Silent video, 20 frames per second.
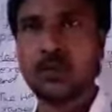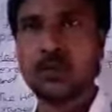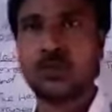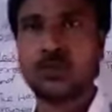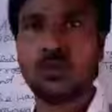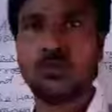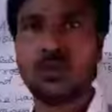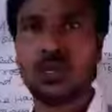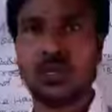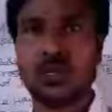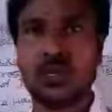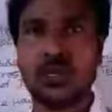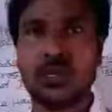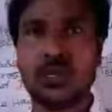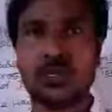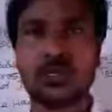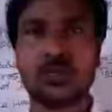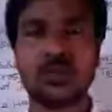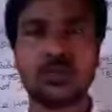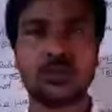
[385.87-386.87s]
those who were
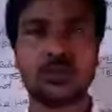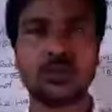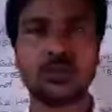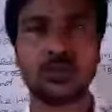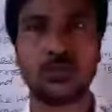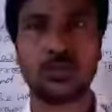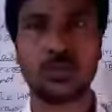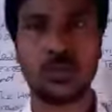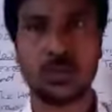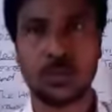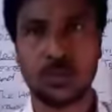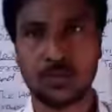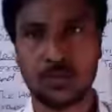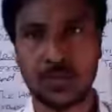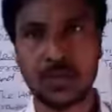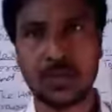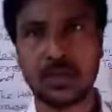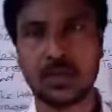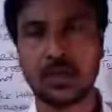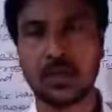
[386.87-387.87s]
taken to
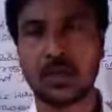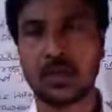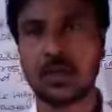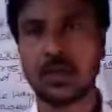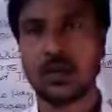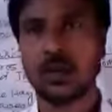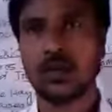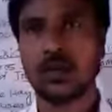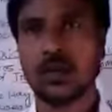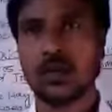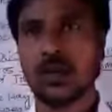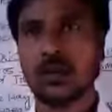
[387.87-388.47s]
America,